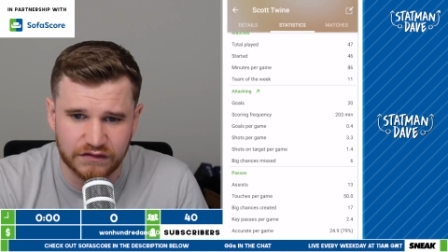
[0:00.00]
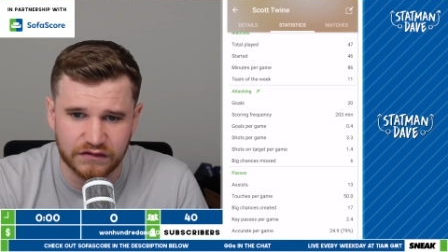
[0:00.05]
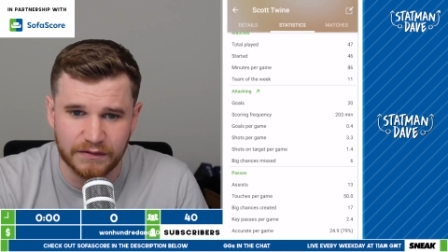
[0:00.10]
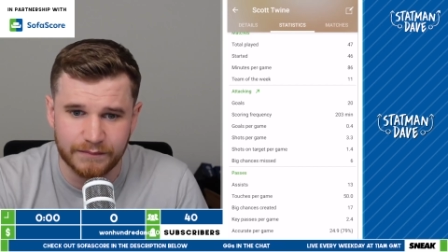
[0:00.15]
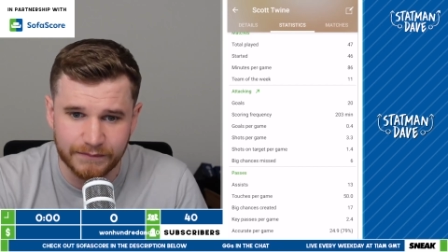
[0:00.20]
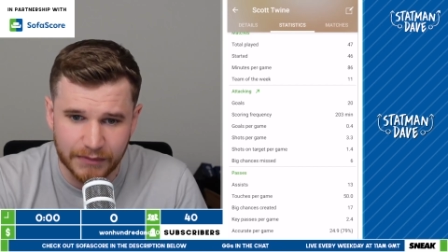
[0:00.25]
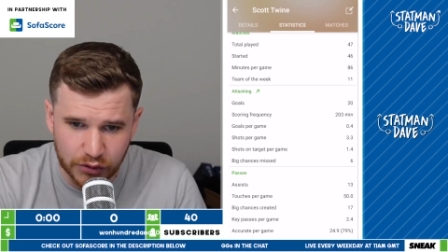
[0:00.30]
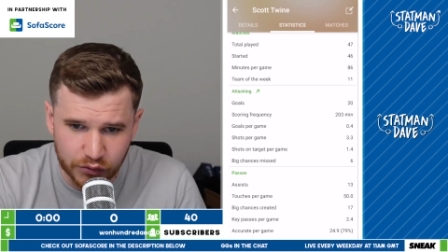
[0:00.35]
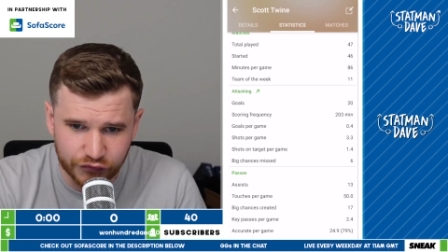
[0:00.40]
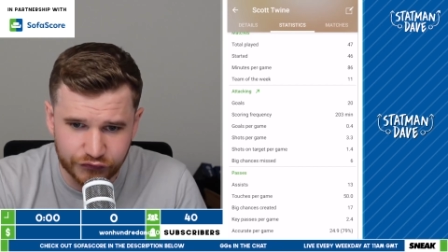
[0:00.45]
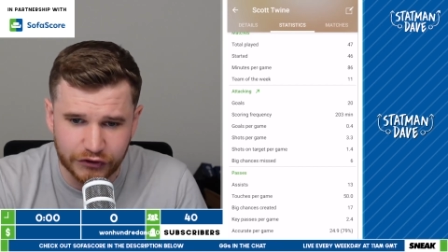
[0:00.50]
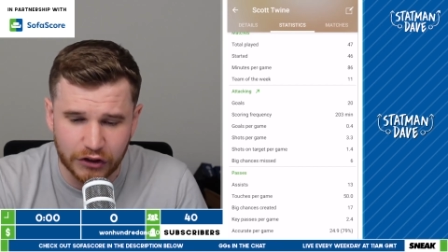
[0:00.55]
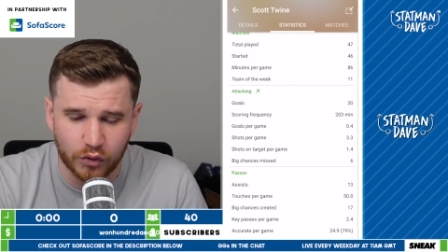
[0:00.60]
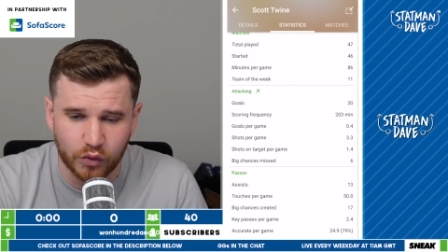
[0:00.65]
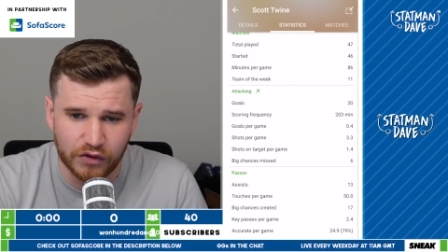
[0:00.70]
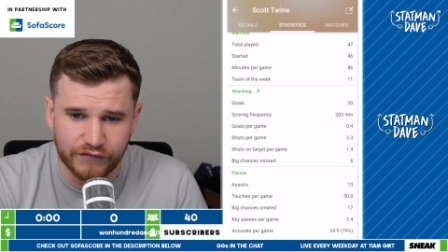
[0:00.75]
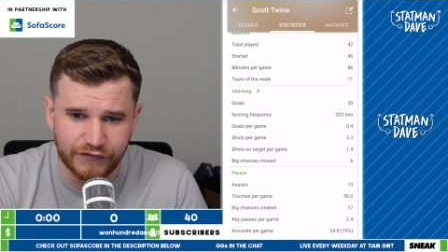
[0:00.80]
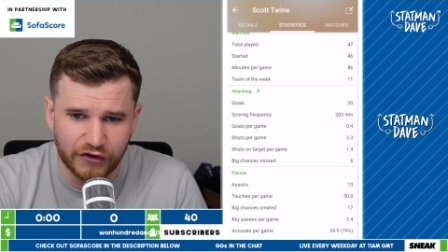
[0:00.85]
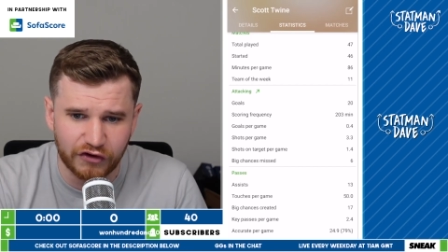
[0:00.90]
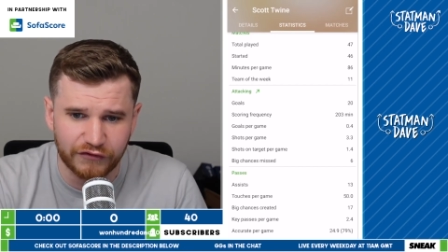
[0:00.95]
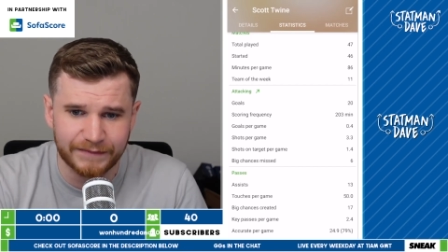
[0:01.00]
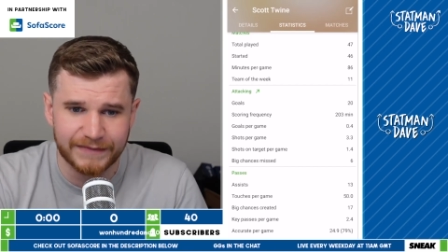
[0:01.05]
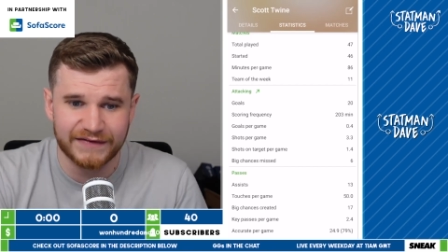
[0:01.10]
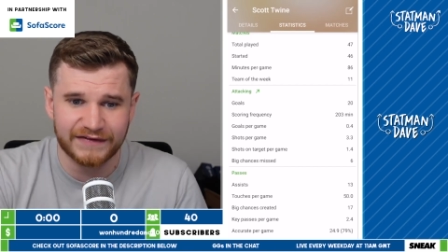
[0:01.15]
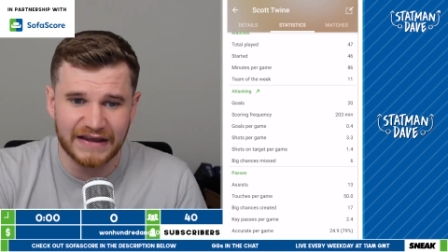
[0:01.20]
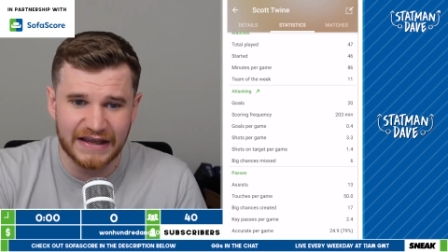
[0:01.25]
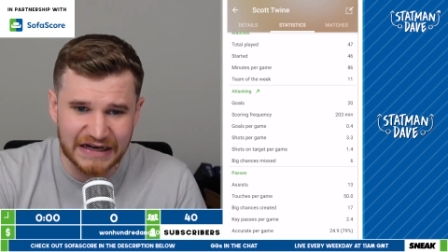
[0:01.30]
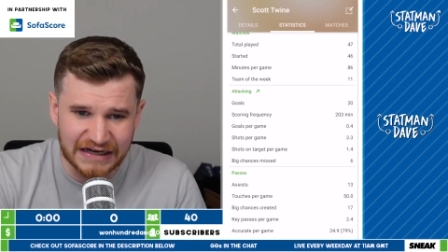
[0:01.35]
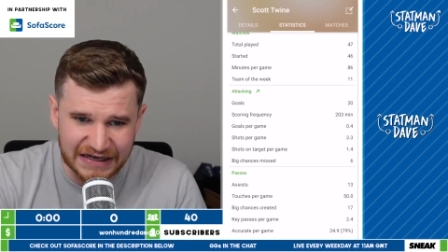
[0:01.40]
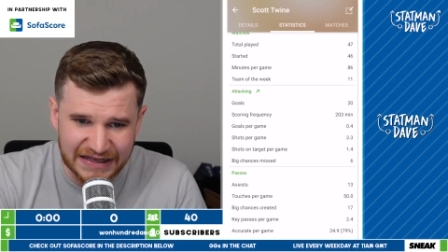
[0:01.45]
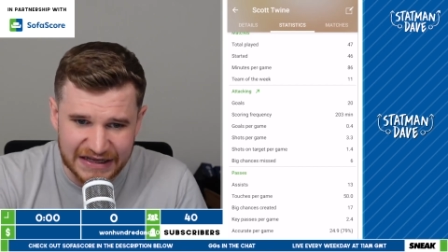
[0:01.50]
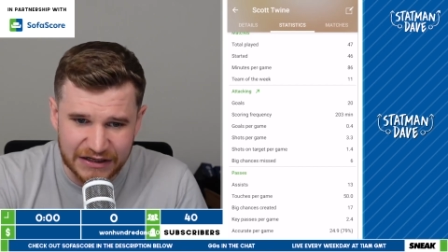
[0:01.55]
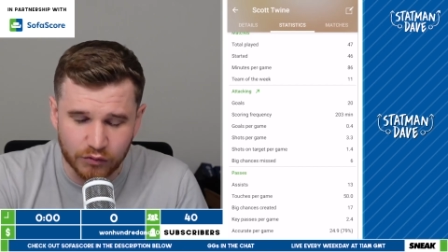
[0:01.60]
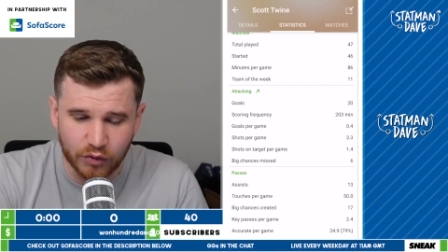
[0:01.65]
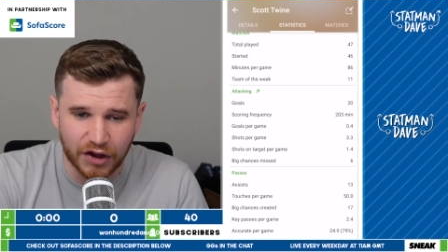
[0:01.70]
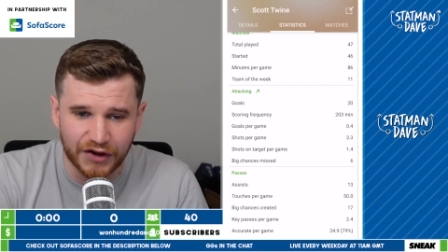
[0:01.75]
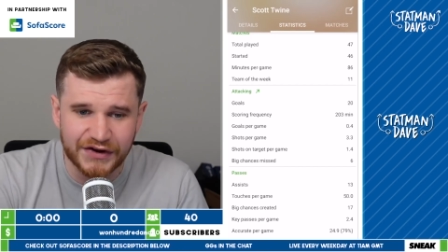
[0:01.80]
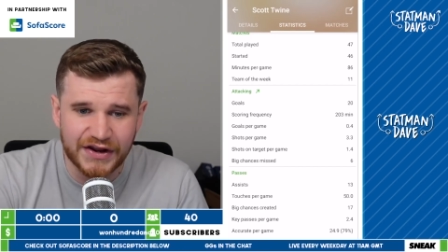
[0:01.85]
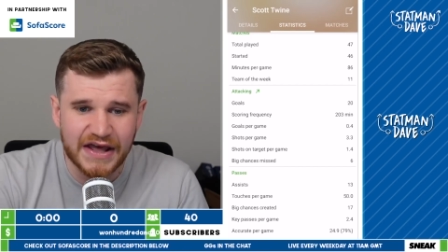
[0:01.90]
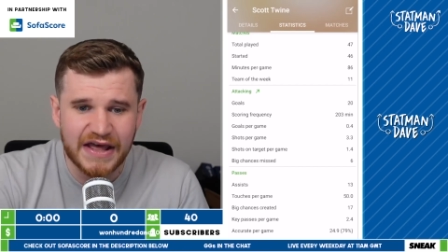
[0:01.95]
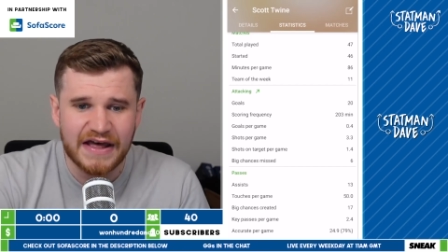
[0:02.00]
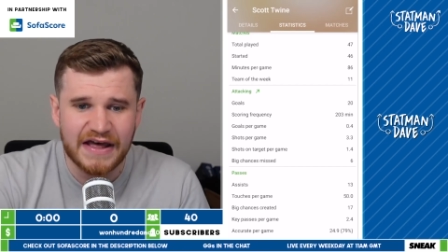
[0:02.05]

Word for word: The most goal involvements in League One